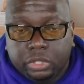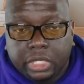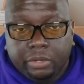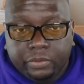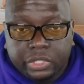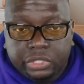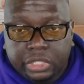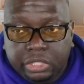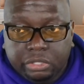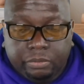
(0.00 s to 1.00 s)
coverage
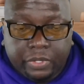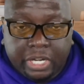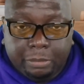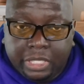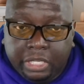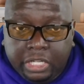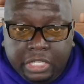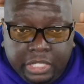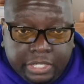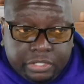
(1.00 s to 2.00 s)
in your environment. And in a
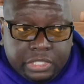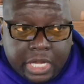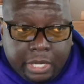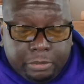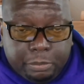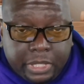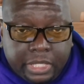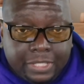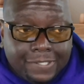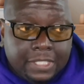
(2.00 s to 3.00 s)
year's time
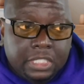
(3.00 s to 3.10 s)
span,